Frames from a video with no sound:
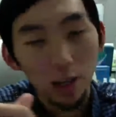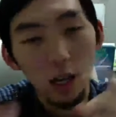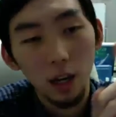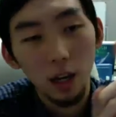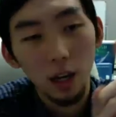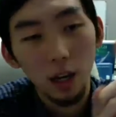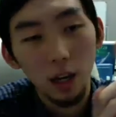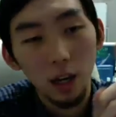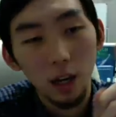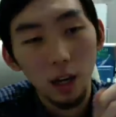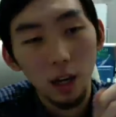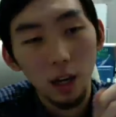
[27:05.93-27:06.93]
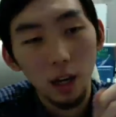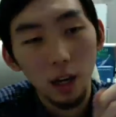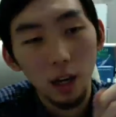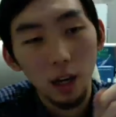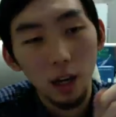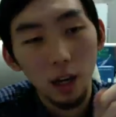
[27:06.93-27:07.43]
But you can generally
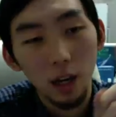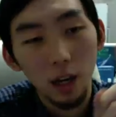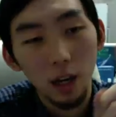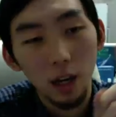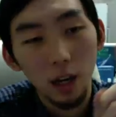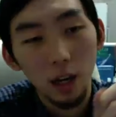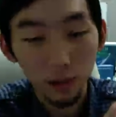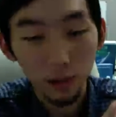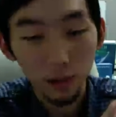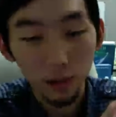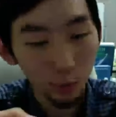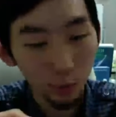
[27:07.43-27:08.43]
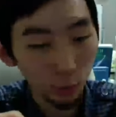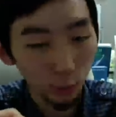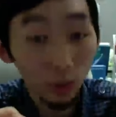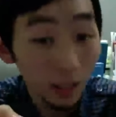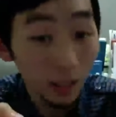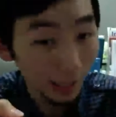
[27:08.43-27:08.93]
tell, do you leave
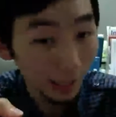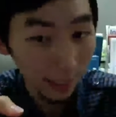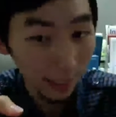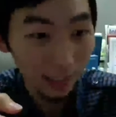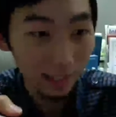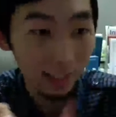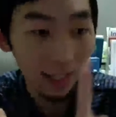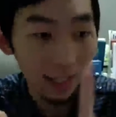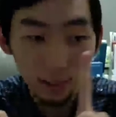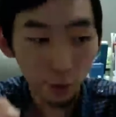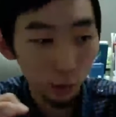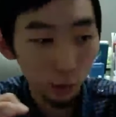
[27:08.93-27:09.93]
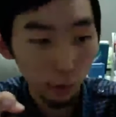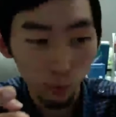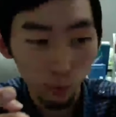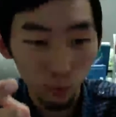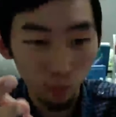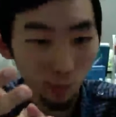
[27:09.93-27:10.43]
food out? Do you clean? Do
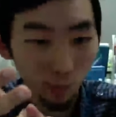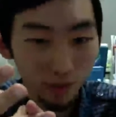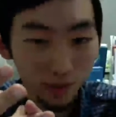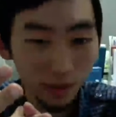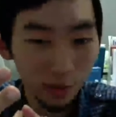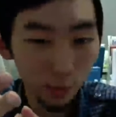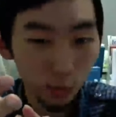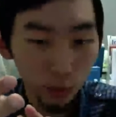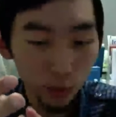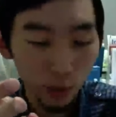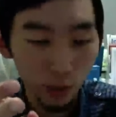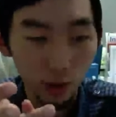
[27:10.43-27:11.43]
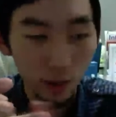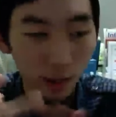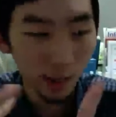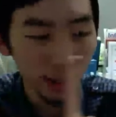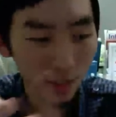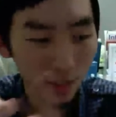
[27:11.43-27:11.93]
you do certain
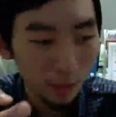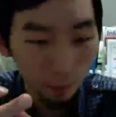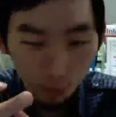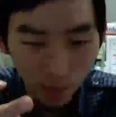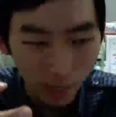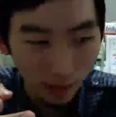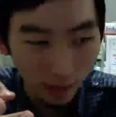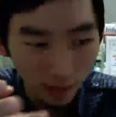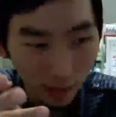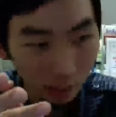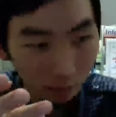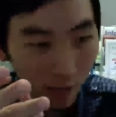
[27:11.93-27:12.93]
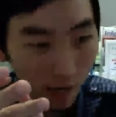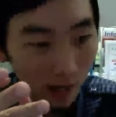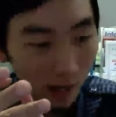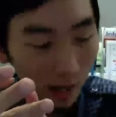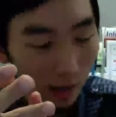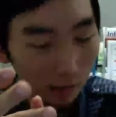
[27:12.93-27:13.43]
things that might let in
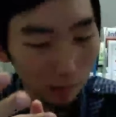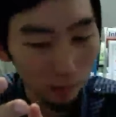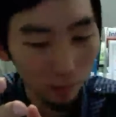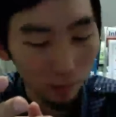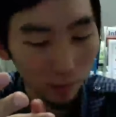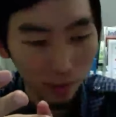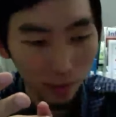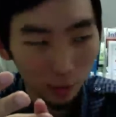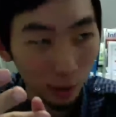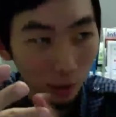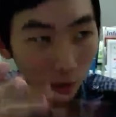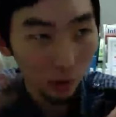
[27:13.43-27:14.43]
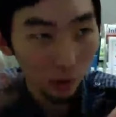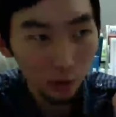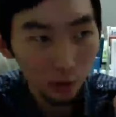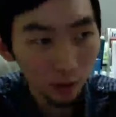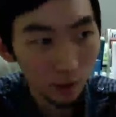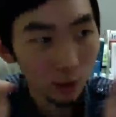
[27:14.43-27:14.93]
the cockroaches or
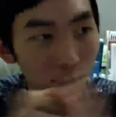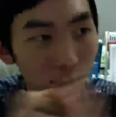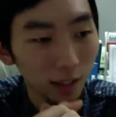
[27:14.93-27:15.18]
something?